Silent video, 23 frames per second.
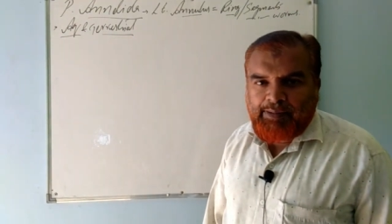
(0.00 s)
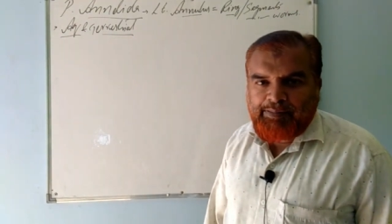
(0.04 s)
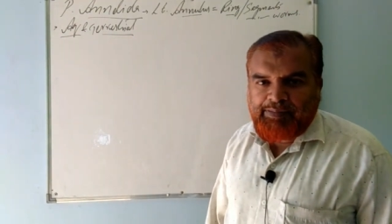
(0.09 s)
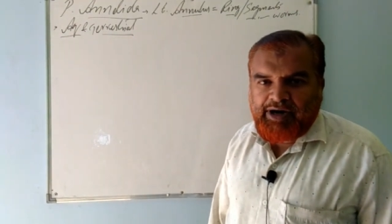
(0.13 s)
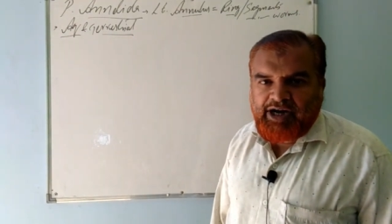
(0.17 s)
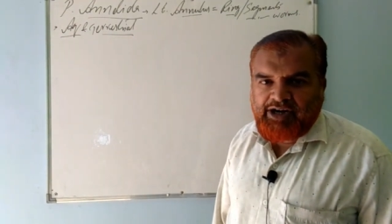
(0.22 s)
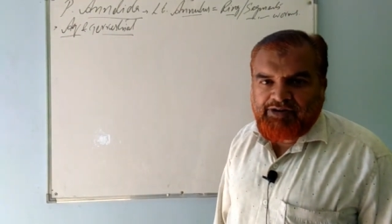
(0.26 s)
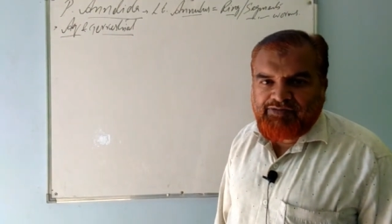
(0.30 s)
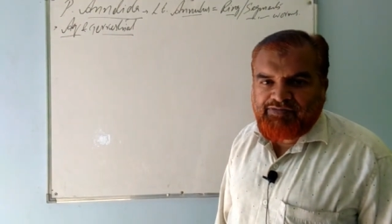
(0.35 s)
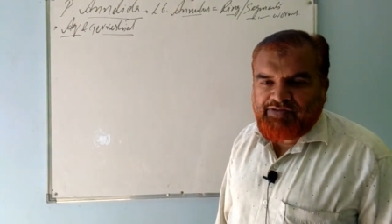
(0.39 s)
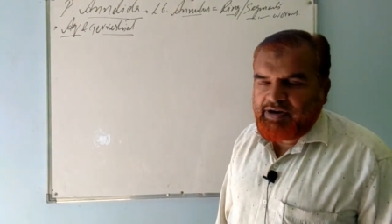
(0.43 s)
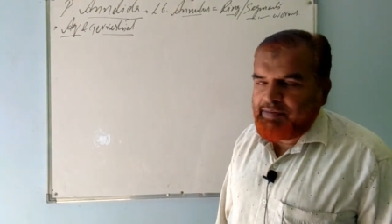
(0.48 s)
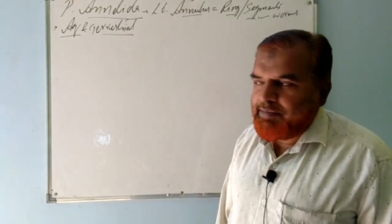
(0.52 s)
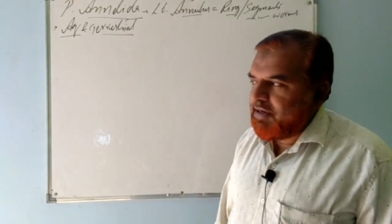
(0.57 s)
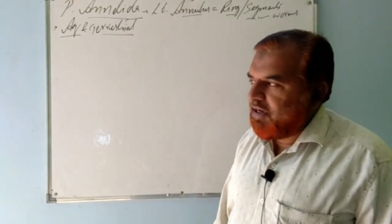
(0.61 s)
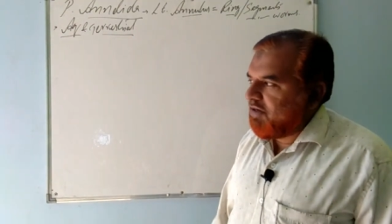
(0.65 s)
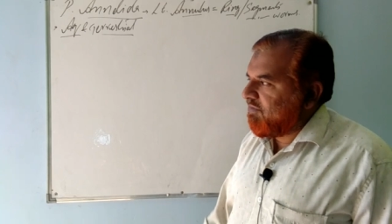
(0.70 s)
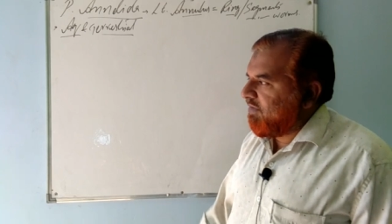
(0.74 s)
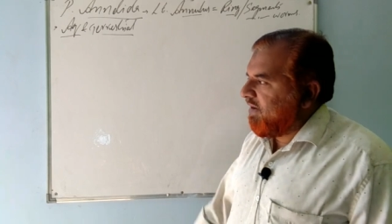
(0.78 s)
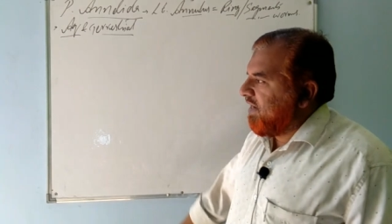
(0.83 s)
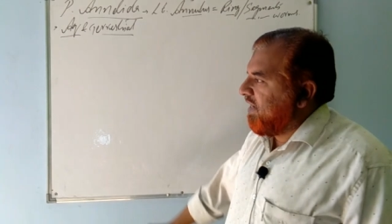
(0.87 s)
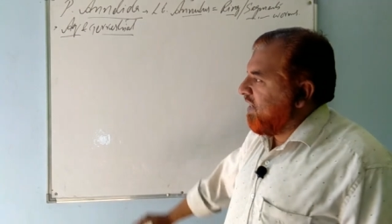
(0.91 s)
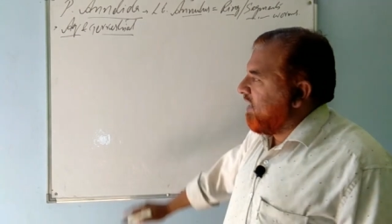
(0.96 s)
Apart from
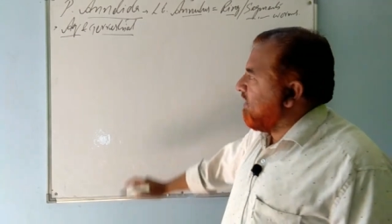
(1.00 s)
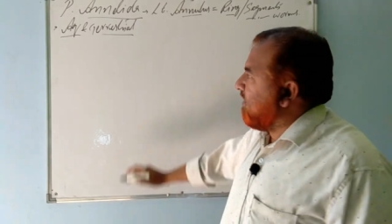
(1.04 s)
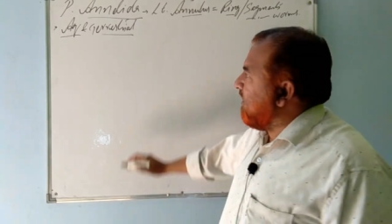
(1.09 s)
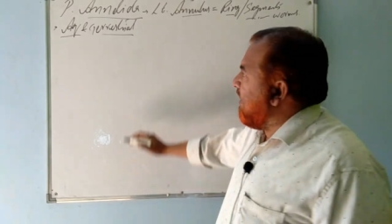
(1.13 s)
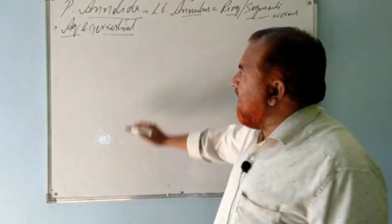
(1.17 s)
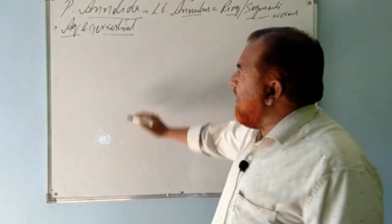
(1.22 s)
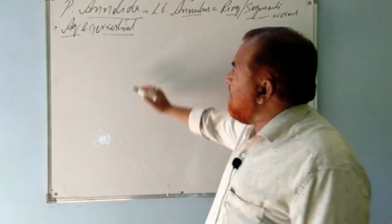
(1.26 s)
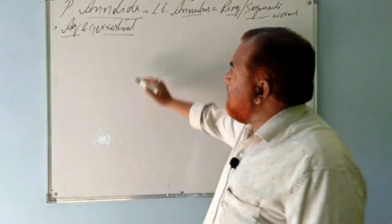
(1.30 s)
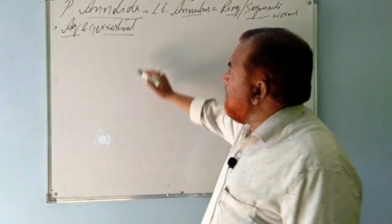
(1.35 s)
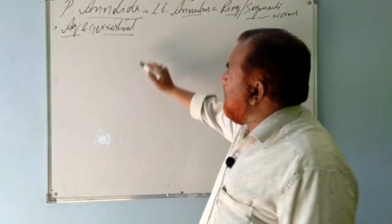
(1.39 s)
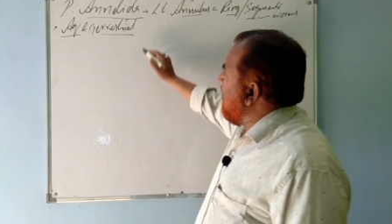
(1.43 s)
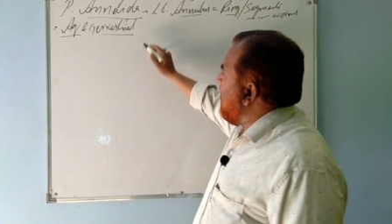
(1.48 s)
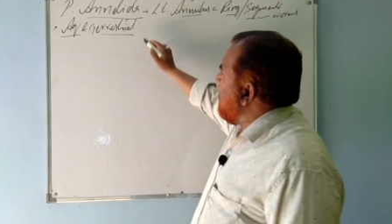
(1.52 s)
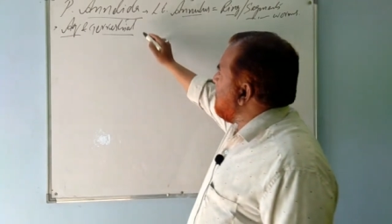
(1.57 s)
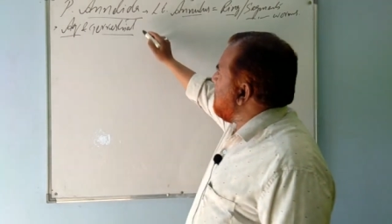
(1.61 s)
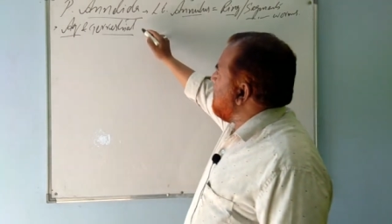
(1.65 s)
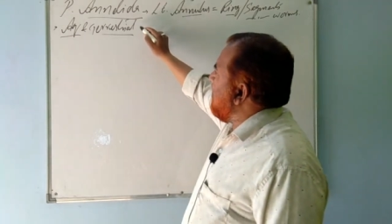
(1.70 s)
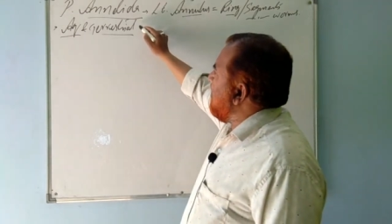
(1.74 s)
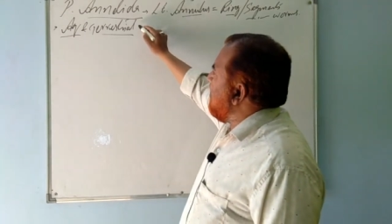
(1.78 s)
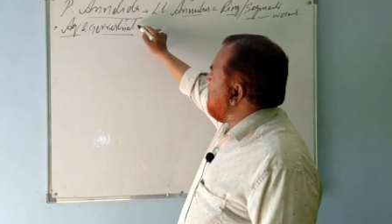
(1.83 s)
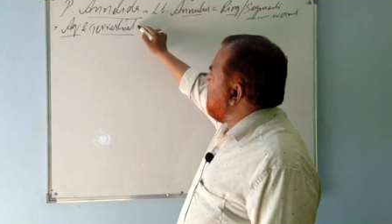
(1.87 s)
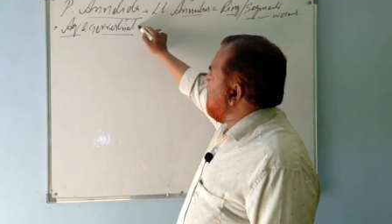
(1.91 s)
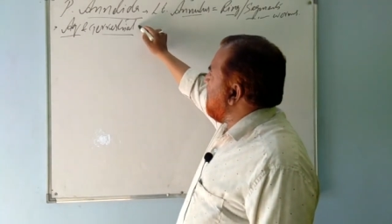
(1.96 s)
aquatic, there are as well as
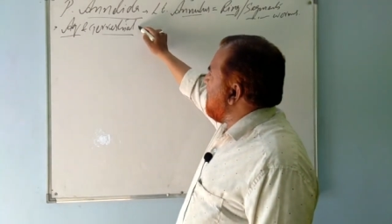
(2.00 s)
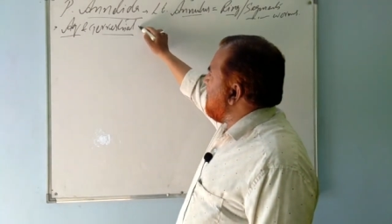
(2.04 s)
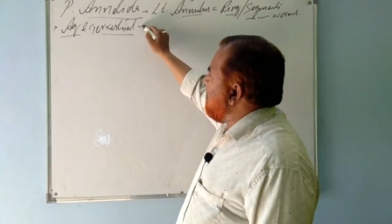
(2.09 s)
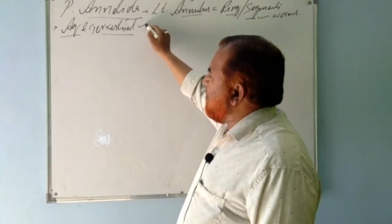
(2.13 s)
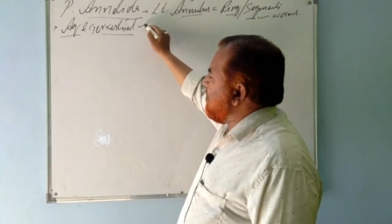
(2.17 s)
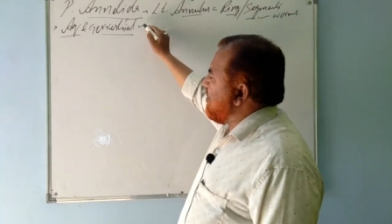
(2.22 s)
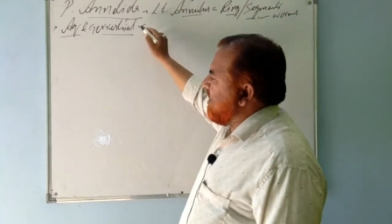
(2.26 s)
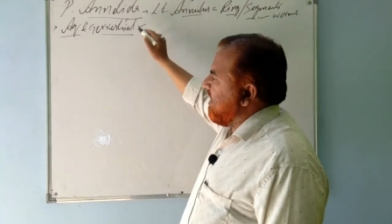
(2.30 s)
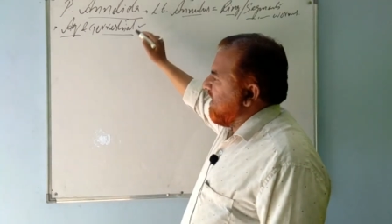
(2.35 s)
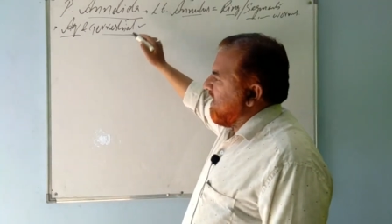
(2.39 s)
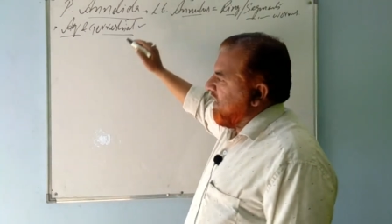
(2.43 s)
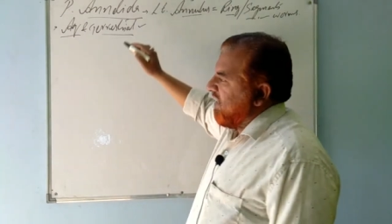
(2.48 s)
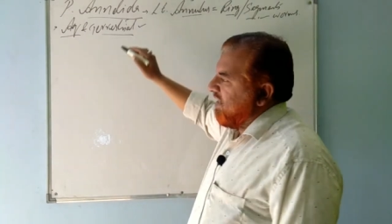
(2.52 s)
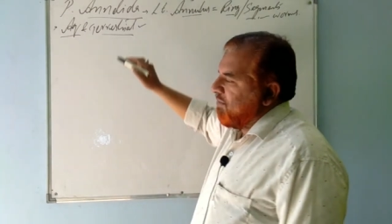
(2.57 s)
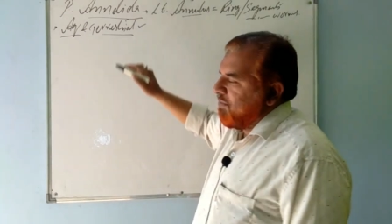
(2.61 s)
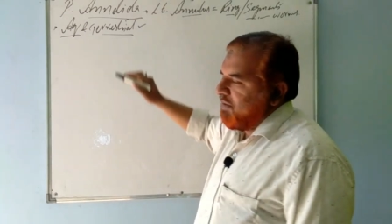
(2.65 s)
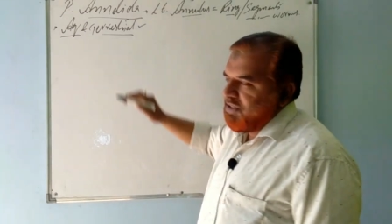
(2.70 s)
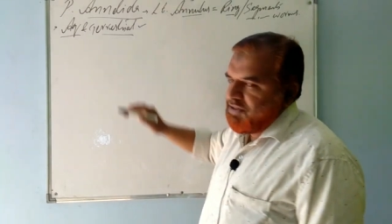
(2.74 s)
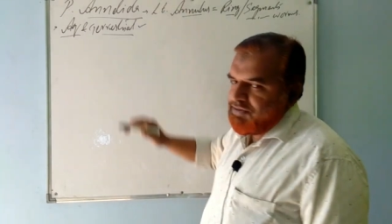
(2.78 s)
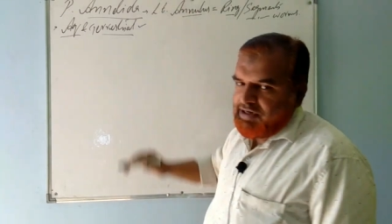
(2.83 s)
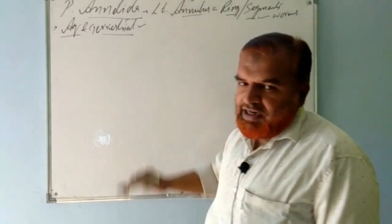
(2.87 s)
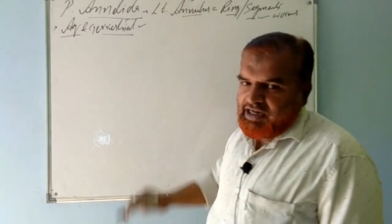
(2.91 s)
terrestrial animals.